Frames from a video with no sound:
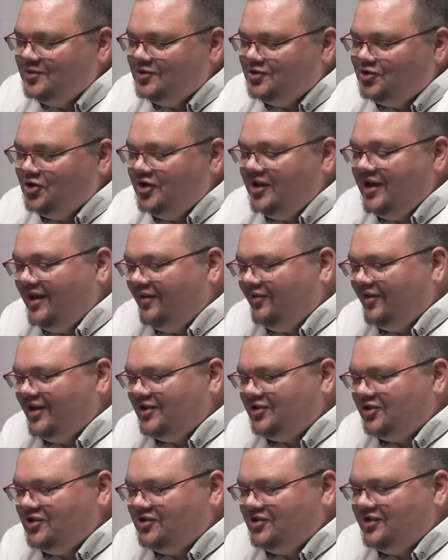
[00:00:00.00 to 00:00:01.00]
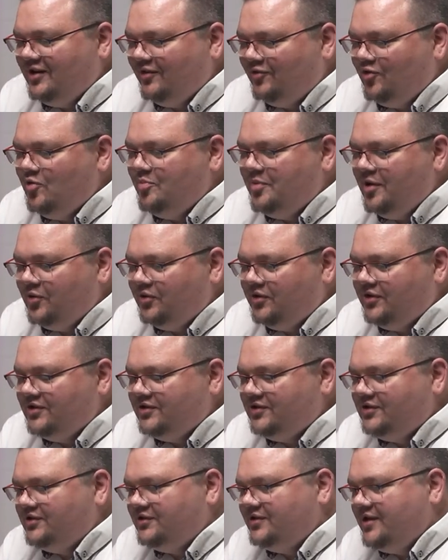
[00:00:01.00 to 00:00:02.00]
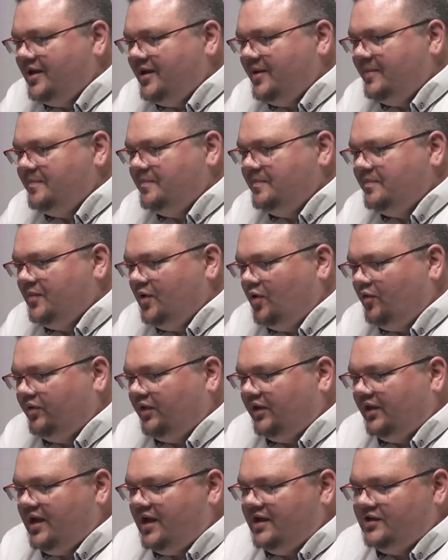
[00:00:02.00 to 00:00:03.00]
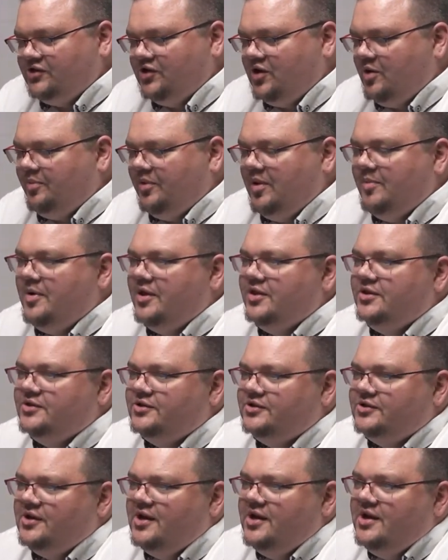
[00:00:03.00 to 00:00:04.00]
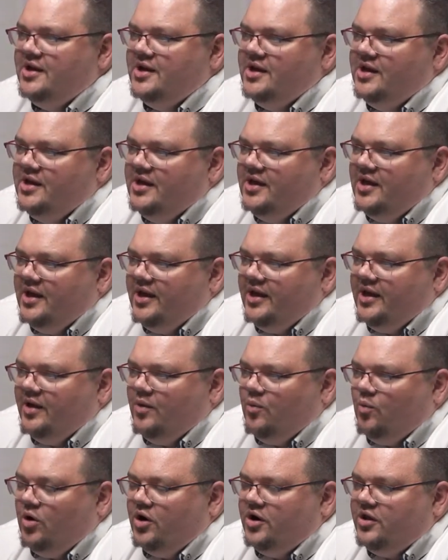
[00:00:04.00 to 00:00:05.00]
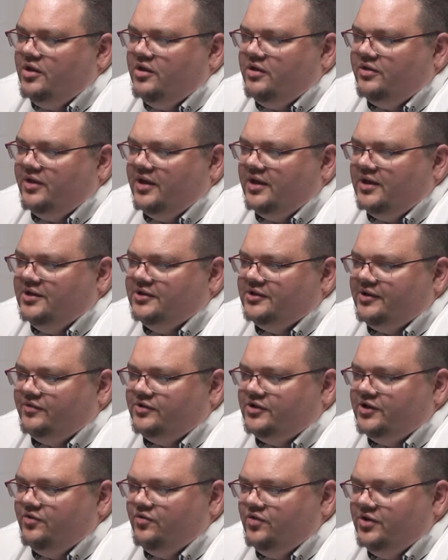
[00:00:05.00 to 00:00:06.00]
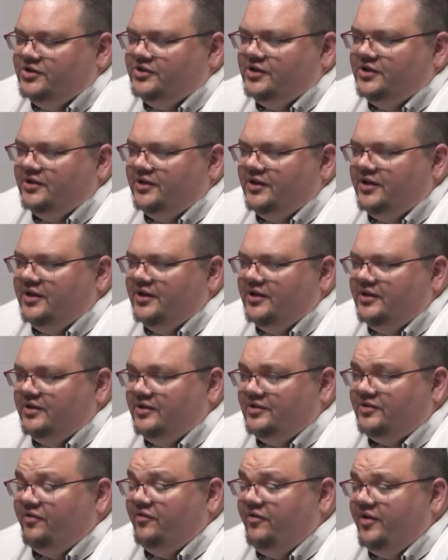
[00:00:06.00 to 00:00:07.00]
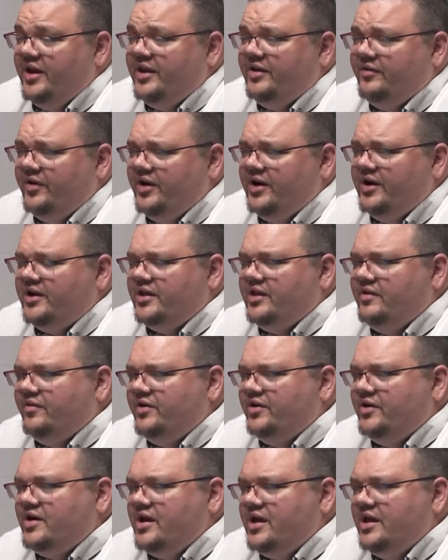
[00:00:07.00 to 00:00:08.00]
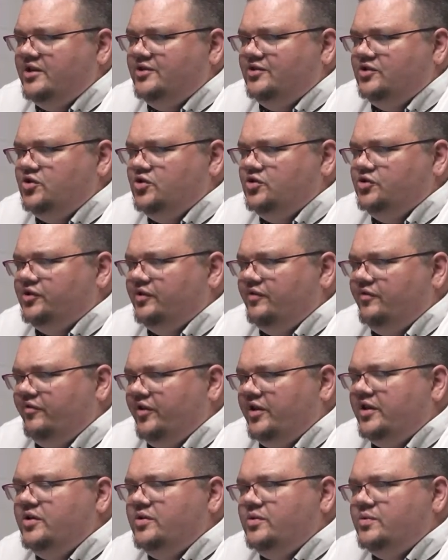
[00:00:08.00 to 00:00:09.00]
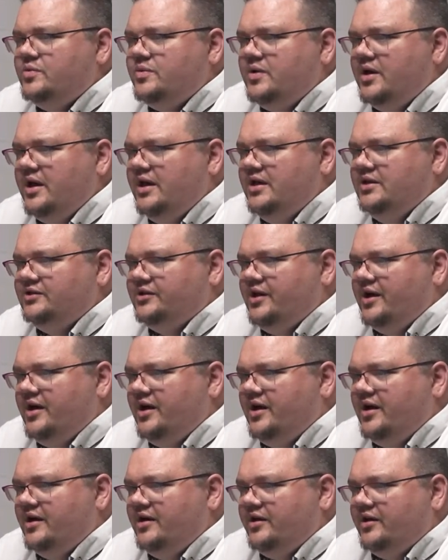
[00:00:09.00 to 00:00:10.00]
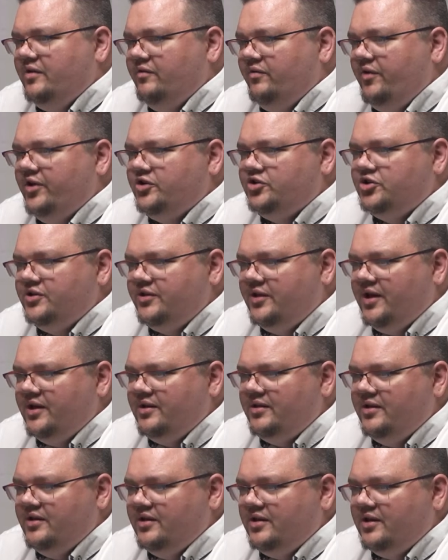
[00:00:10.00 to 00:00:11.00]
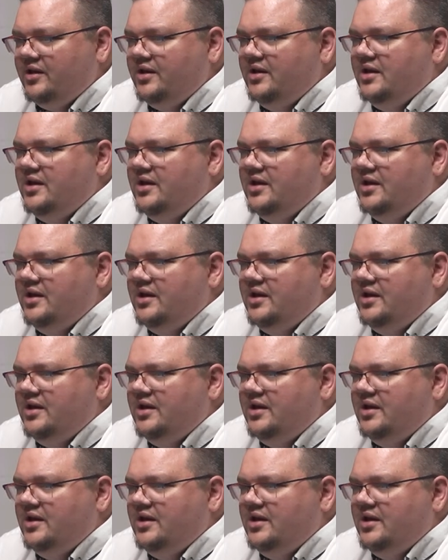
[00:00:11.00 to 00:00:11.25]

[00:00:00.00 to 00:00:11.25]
So yeah, I've actually seen a few builders over the last couple of months. One of the things I've seen recently that's very, very clever is using video as a conversion tactic.